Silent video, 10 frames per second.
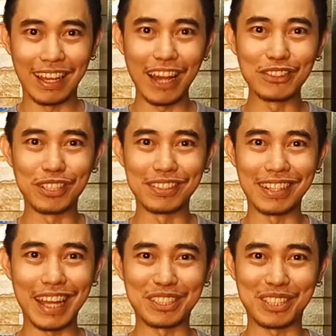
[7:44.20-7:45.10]
Until
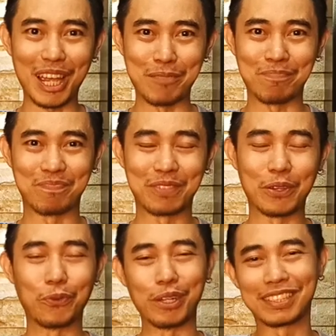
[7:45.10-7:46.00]
the next time,
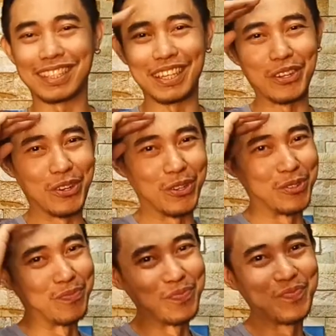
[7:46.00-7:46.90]
we'll see you.
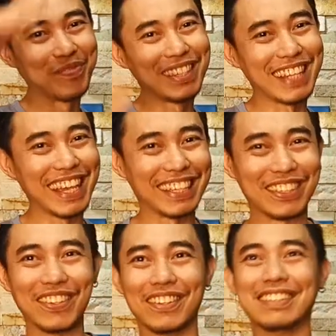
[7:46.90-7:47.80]
Thank
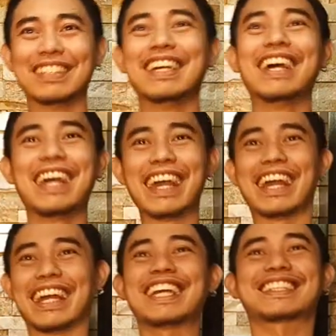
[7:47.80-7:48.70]
you.
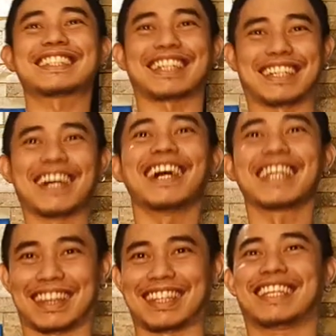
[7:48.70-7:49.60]
It's a
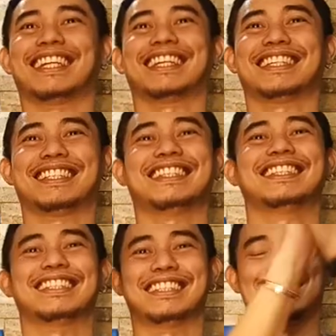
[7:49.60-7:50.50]
cut!
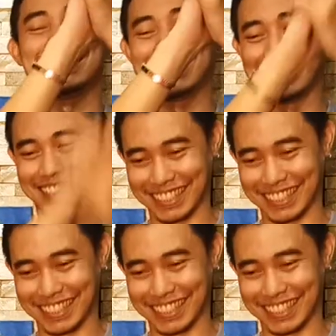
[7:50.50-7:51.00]
Yeah!